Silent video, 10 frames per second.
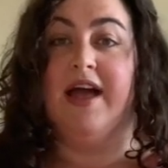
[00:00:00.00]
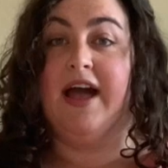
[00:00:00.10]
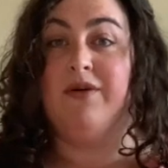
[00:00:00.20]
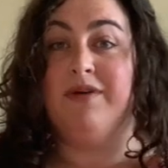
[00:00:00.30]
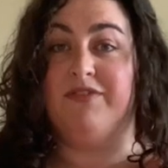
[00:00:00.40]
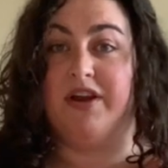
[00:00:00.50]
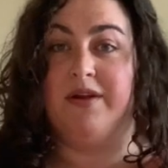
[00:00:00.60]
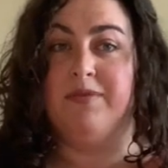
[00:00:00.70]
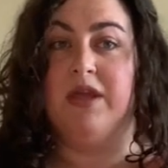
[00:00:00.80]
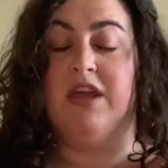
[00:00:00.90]

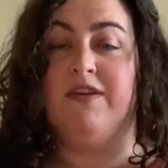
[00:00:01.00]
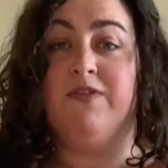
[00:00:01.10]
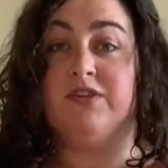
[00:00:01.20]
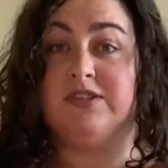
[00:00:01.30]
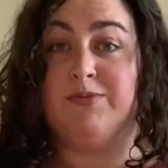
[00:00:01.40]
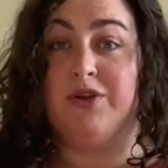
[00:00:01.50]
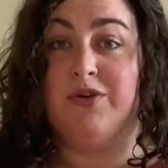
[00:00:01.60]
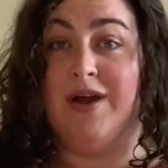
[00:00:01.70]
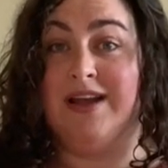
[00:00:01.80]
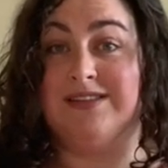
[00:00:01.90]
However, if you're someone
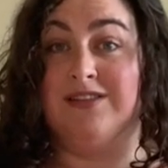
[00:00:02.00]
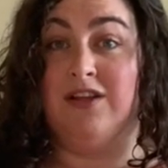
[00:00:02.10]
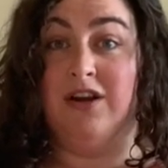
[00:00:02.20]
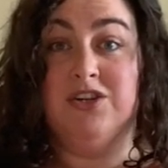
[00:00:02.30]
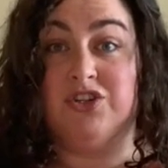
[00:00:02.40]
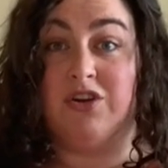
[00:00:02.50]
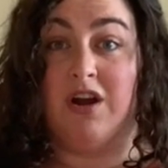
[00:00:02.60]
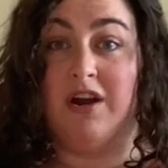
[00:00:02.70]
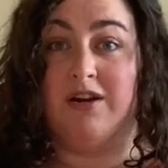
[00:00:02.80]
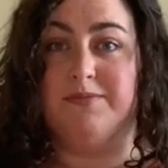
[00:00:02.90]
who has larger
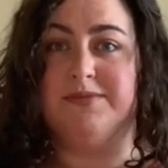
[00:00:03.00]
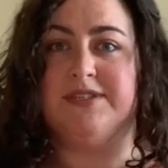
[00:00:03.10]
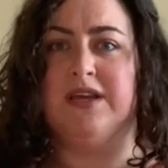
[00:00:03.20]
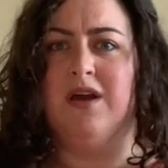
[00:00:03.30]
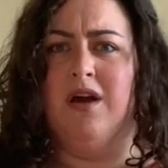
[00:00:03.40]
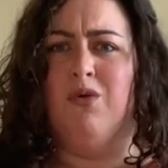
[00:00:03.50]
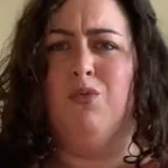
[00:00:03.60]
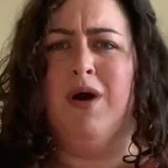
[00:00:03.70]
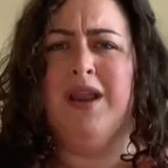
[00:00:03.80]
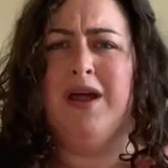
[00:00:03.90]
arms,
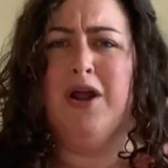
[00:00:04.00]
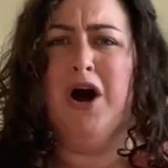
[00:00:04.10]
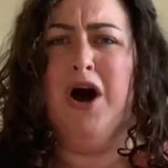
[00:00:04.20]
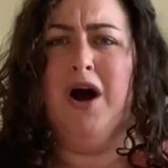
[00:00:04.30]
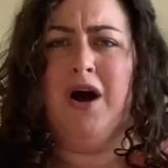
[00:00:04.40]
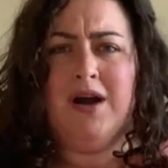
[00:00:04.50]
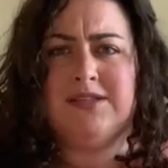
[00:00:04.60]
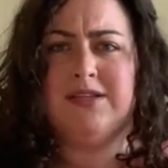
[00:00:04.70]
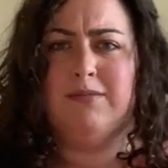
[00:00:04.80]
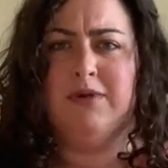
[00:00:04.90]
what an
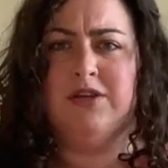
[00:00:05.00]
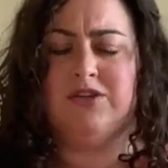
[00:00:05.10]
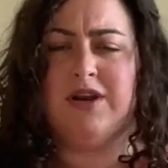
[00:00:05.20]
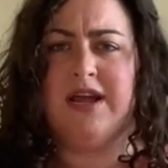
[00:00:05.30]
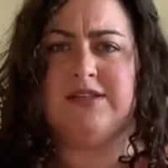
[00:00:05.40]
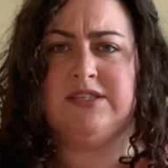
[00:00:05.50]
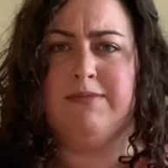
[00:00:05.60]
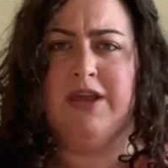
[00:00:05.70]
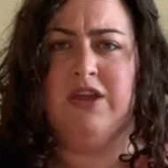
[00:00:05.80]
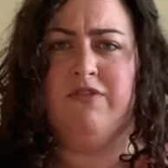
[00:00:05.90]
awesome dress to
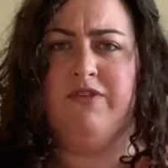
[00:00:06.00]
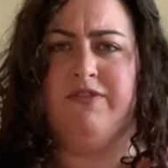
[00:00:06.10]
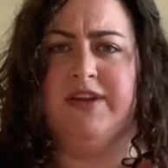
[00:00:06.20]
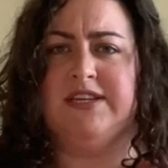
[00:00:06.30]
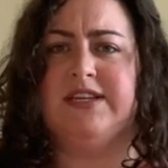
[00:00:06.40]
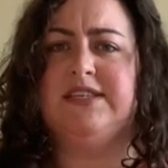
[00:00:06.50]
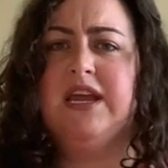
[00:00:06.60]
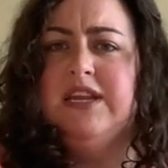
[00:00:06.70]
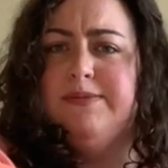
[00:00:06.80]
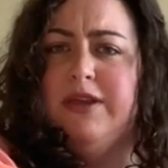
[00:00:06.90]
make you feel fantastic
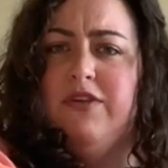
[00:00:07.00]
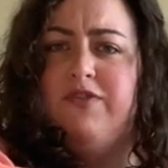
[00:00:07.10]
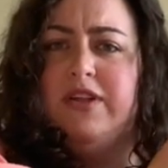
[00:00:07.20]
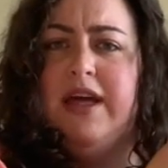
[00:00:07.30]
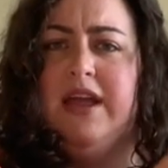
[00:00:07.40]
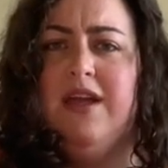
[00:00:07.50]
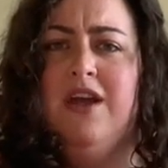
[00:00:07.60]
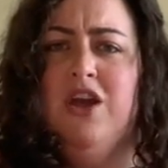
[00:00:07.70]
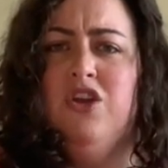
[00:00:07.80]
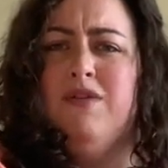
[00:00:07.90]
and to make you feel like
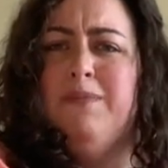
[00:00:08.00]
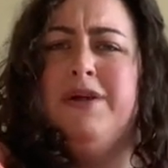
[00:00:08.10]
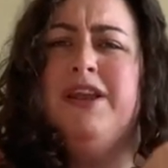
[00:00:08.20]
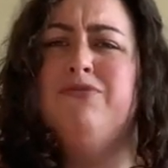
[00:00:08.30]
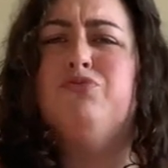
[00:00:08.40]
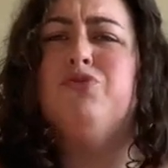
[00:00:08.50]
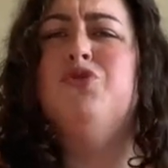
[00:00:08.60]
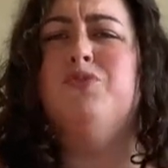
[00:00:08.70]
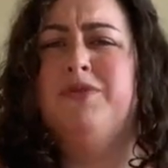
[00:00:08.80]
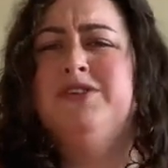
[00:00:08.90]
you've got plenty of
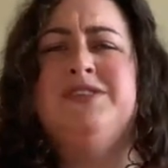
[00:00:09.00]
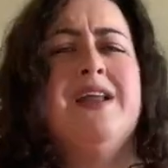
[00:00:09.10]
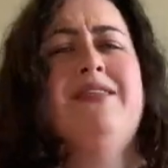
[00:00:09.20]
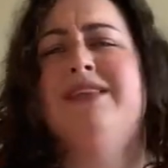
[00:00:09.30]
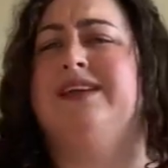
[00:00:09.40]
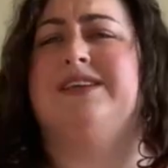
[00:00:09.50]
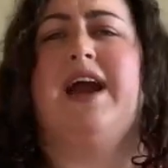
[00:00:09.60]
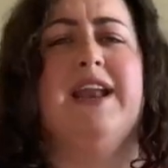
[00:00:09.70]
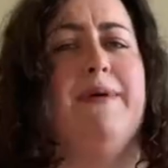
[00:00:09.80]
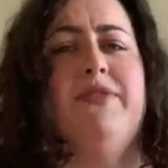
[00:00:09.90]
room. There's nothing
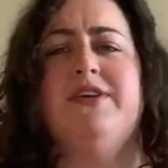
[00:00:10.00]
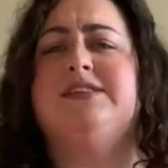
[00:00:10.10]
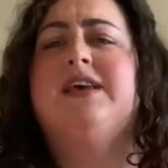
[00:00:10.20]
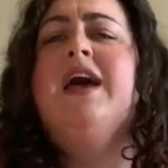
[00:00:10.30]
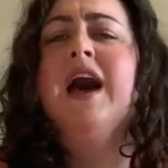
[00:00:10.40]
tight about this.